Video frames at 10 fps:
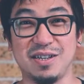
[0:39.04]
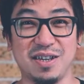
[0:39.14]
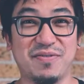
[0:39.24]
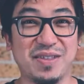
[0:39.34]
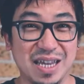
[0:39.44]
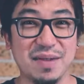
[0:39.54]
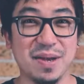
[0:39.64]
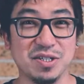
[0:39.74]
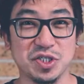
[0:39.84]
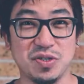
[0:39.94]
If you think
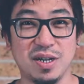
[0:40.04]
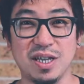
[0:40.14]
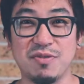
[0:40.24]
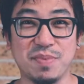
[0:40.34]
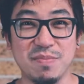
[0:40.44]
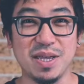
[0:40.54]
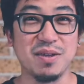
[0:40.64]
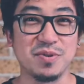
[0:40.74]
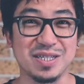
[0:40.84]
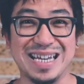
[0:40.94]
about Australia, you probably
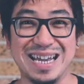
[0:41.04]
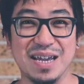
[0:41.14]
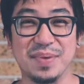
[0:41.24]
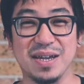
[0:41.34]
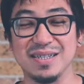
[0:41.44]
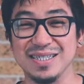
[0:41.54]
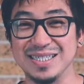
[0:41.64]
would think about